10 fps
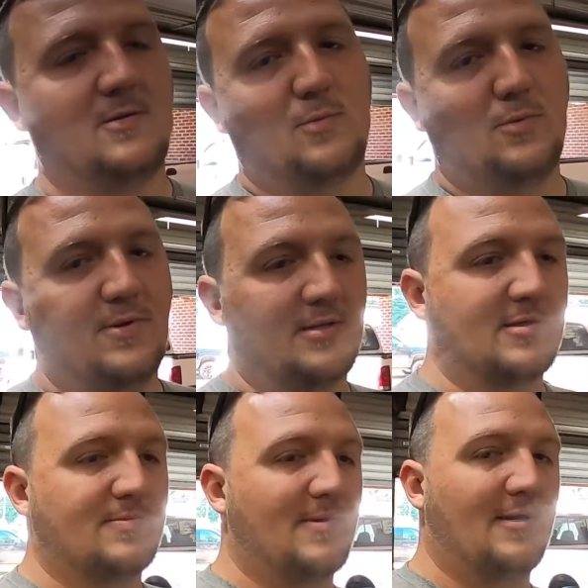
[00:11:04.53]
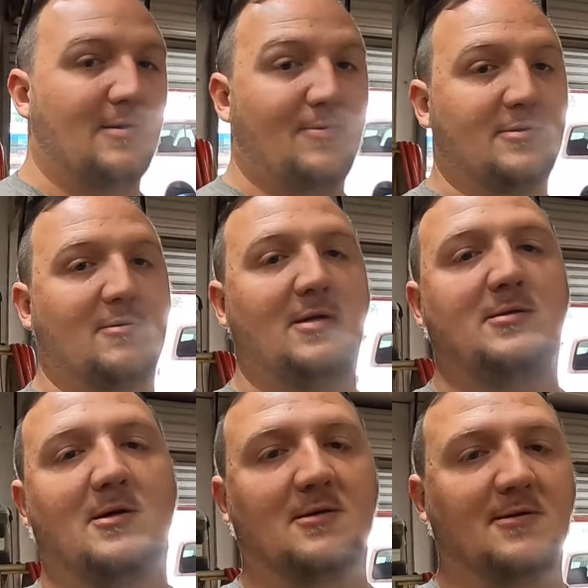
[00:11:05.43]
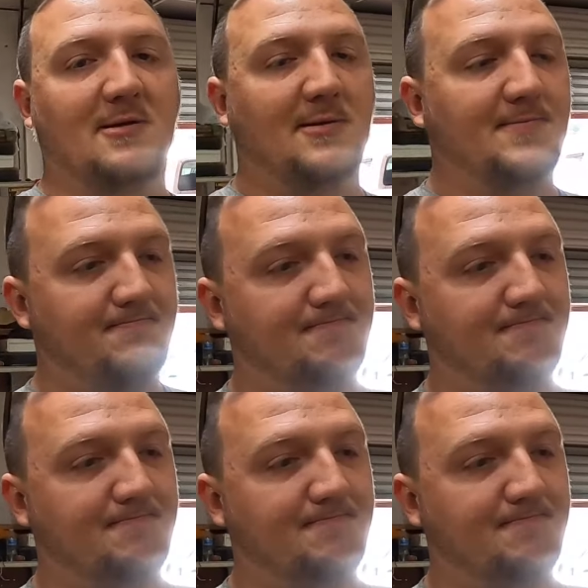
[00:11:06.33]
then we'll pick this back up at the racetrack tonight.